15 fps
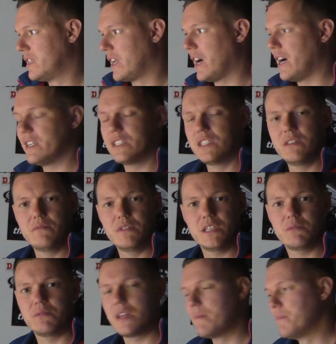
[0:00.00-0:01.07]
guys do
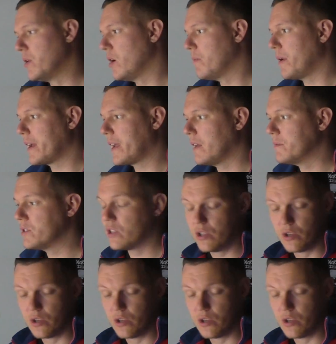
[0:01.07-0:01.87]
this with their motorbike helmets.